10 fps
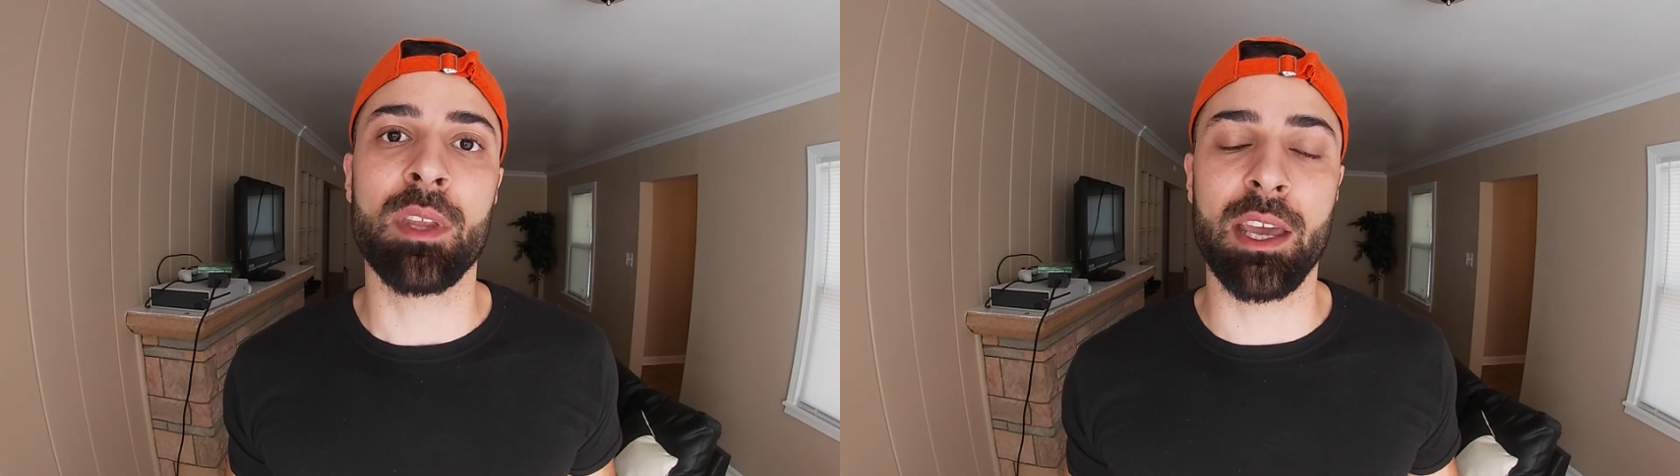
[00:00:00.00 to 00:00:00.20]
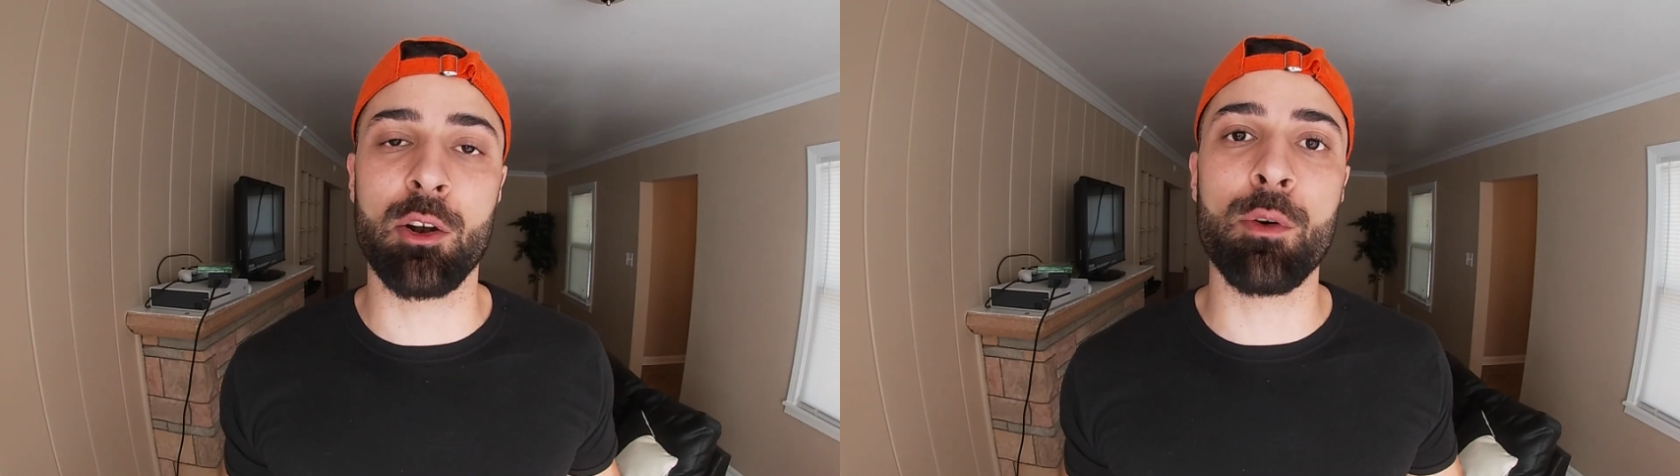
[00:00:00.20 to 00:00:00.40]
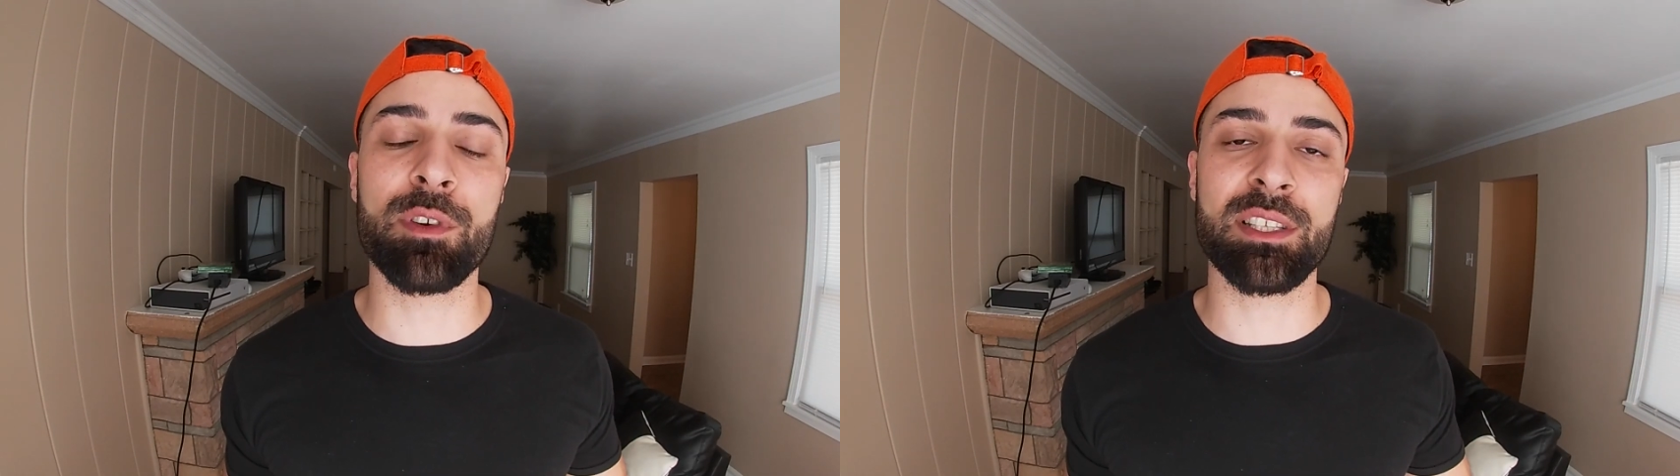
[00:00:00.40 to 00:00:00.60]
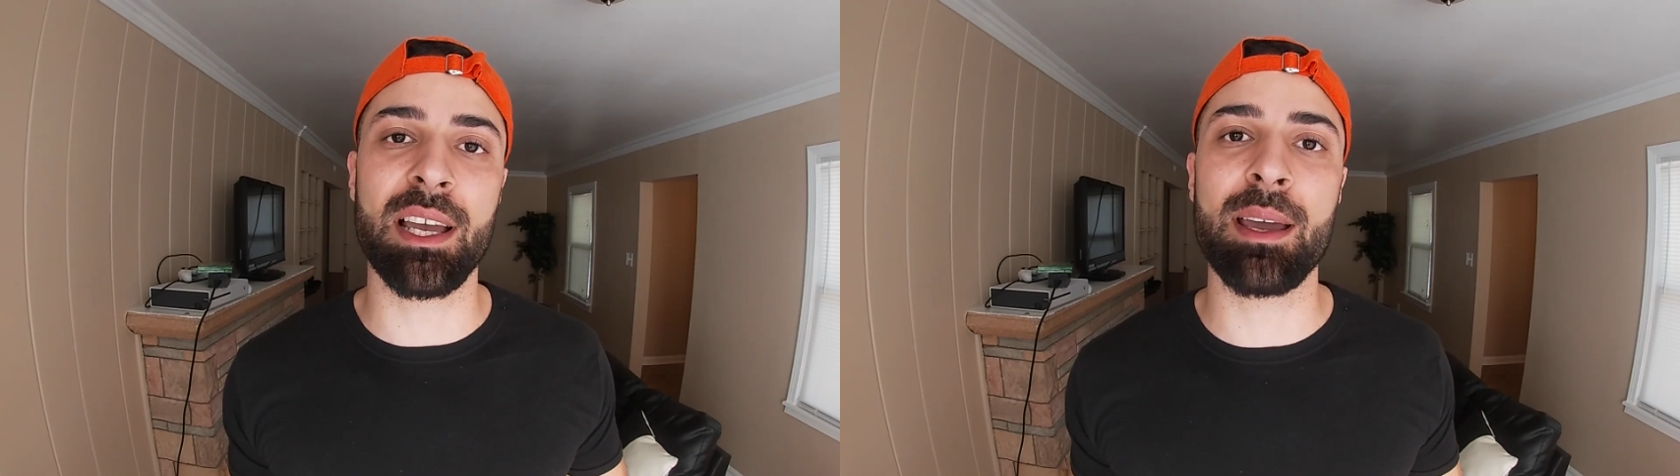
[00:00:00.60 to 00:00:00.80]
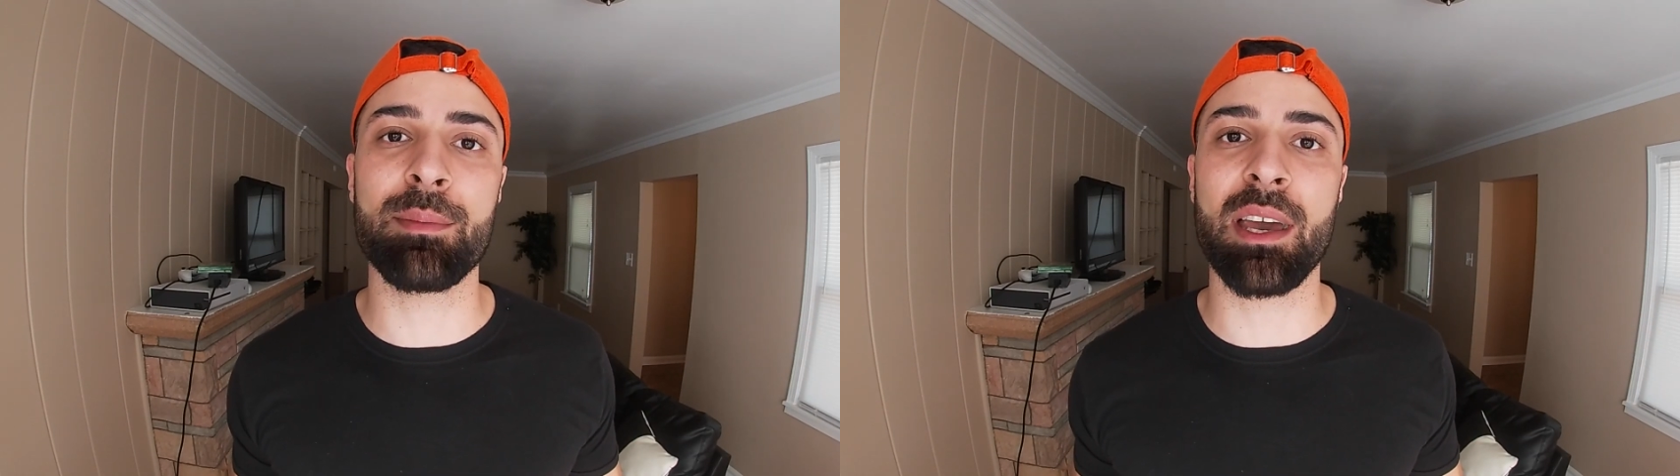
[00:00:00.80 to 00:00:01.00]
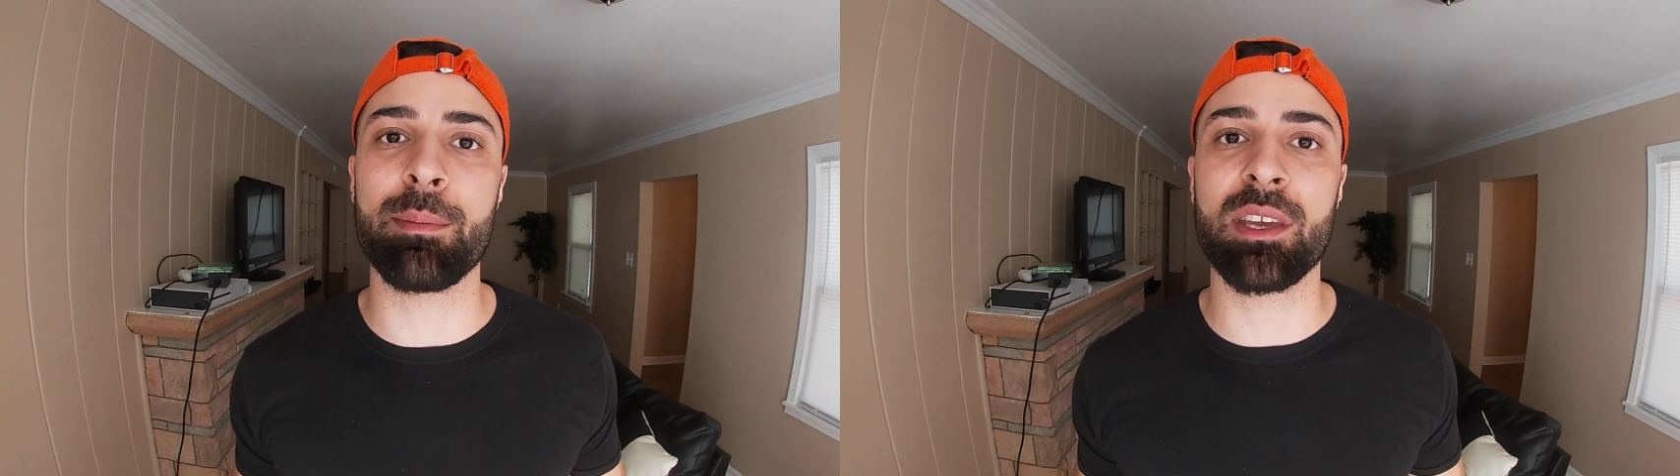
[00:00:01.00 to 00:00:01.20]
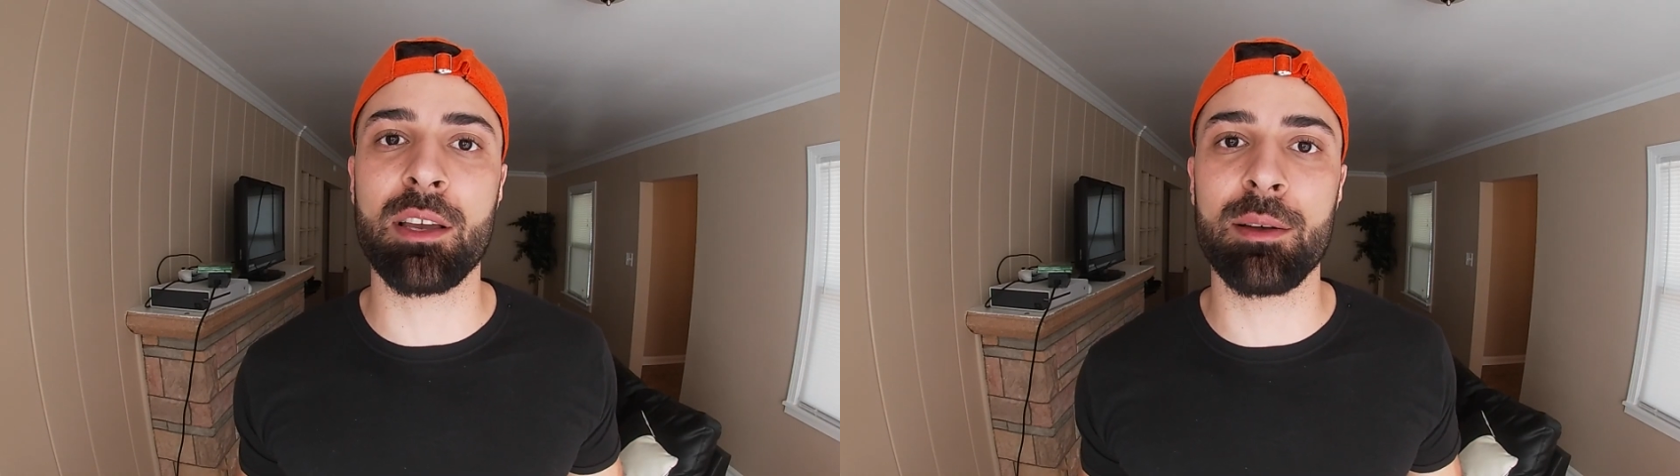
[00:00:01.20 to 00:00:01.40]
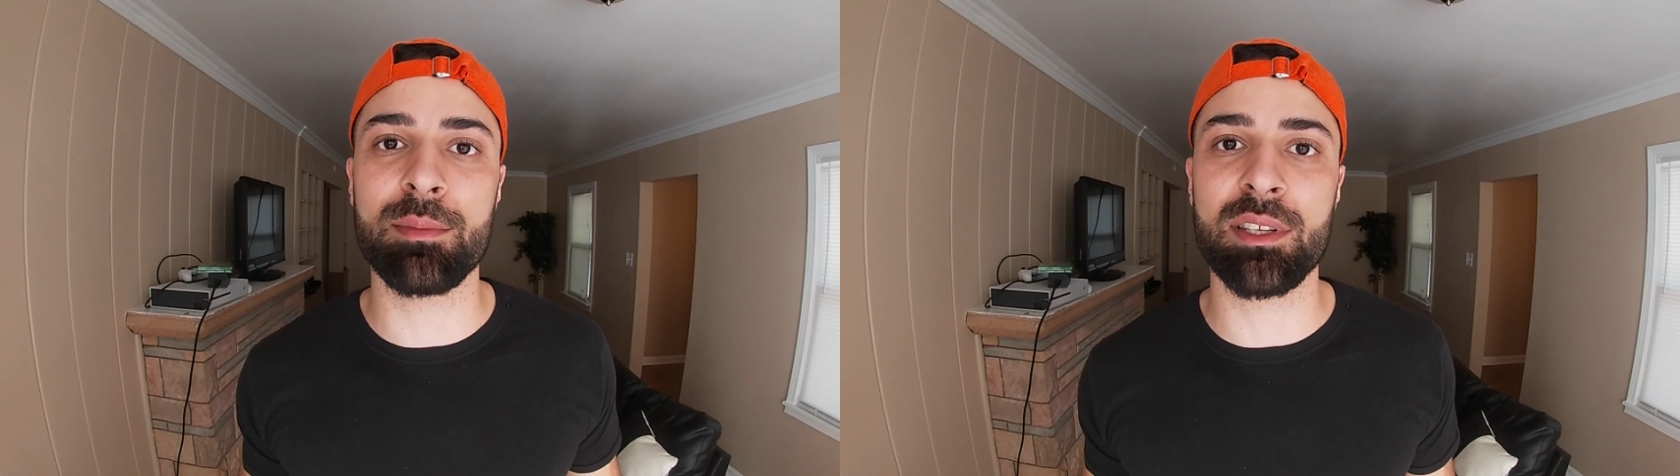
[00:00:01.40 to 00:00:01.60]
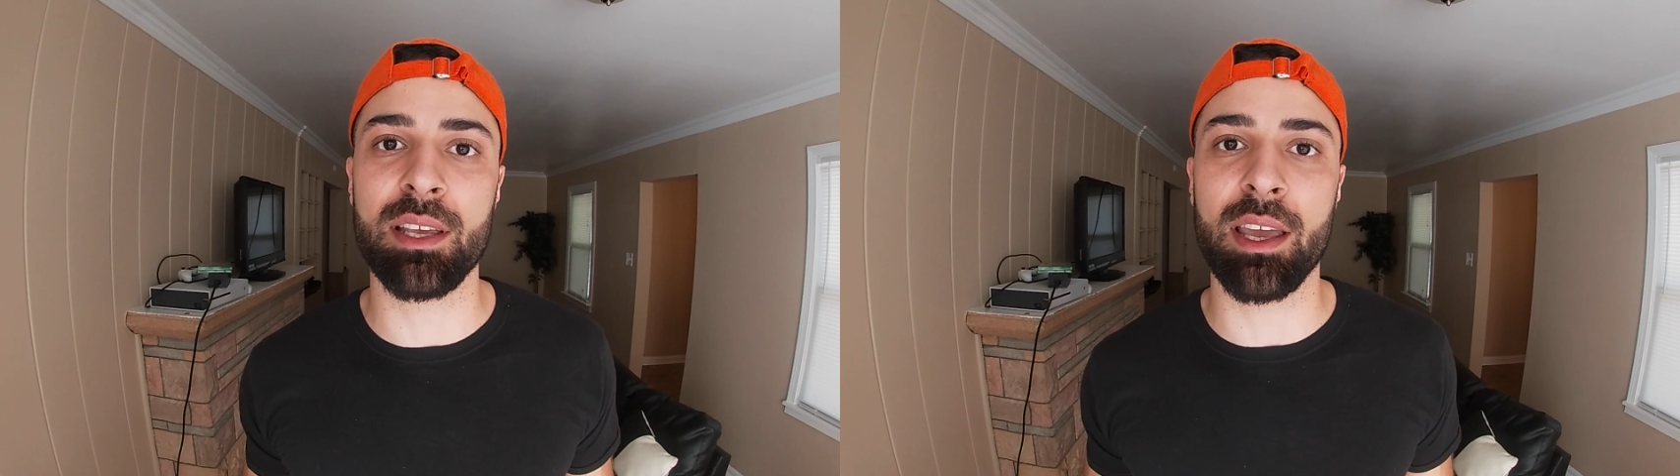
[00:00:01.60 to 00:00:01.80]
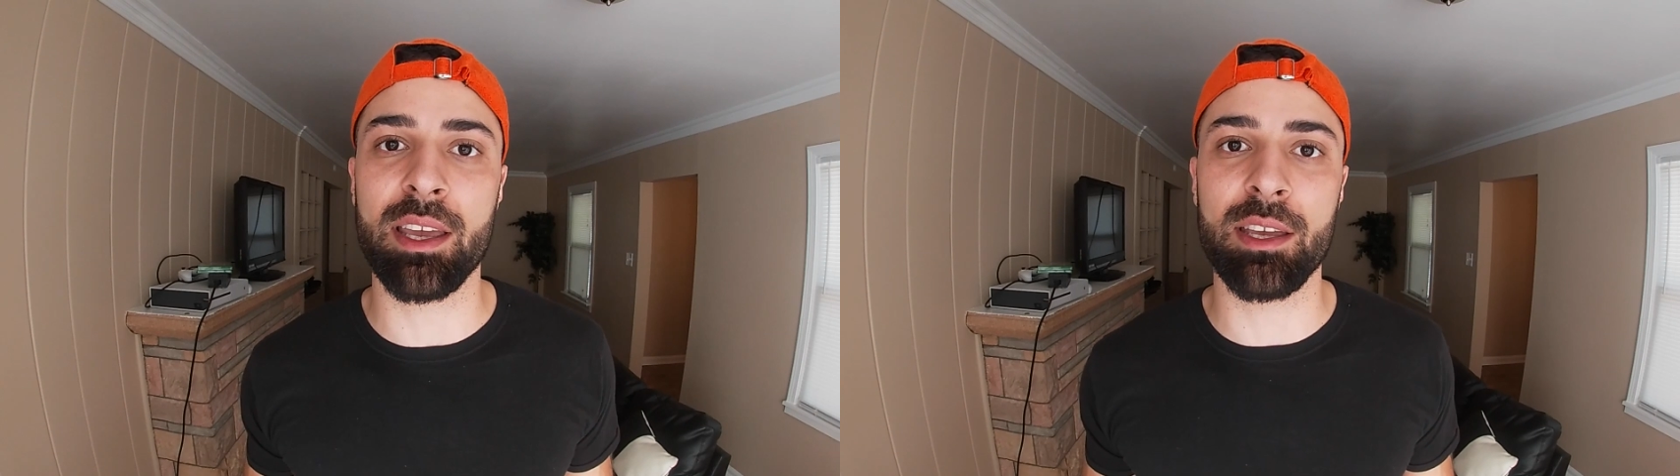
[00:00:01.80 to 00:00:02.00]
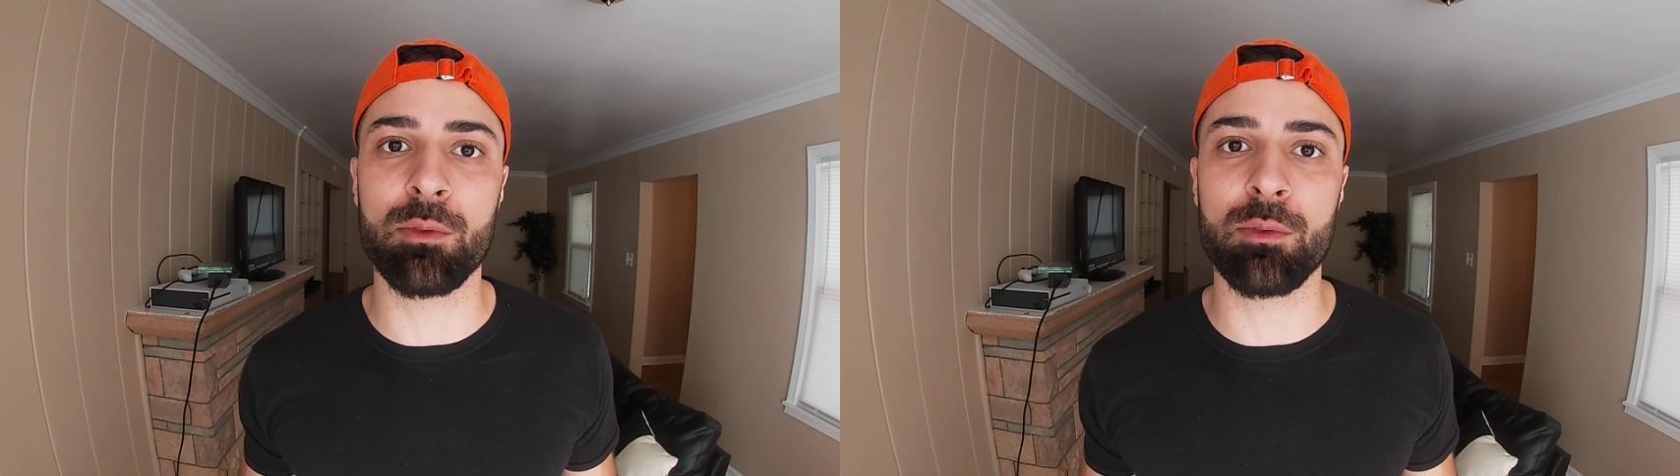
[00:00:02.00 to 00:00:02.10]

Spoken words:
And over time, that becomes a